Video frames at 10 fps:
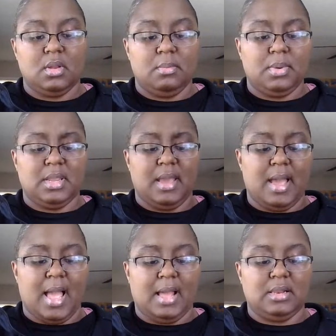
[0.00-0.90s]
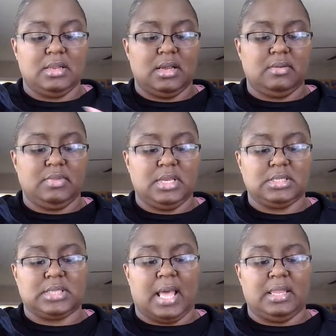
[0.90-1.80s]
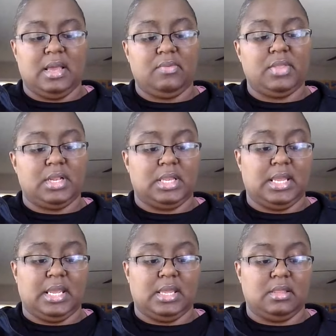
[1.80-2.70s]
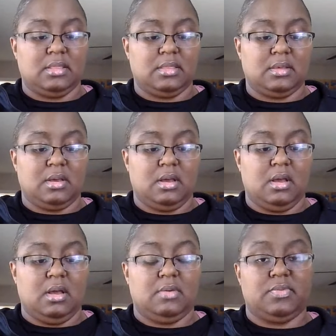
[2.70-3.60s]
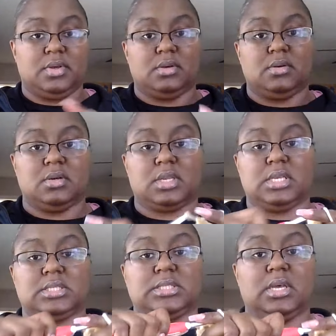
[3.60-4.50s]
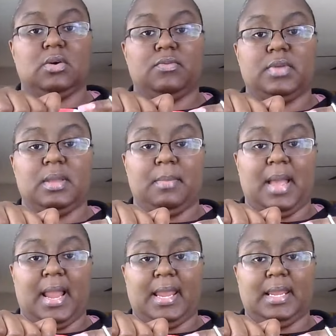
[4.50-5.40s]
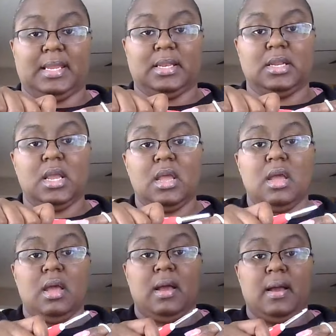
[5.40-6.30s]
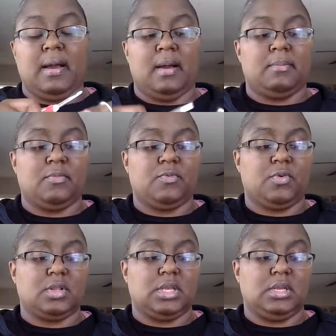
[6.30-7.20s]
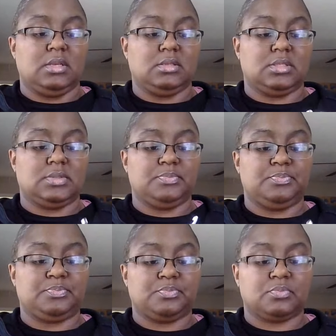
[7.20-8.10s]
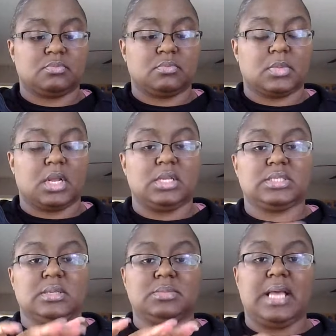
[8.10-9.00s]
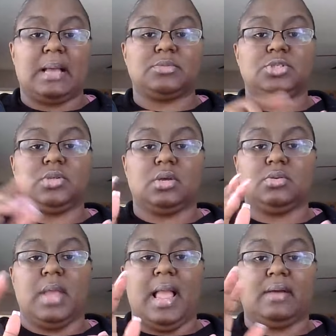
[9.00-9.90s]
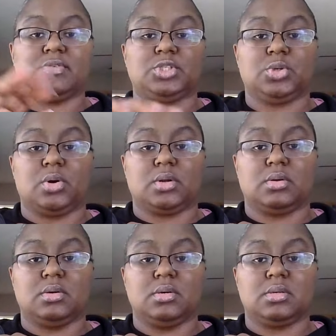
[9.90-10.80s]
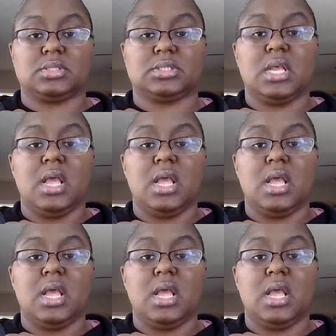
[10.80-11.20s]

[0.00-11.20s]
But yeah, I love these. I love the length of the hook itself in my hand for these. Because sometimes, you know, you have shorter hooks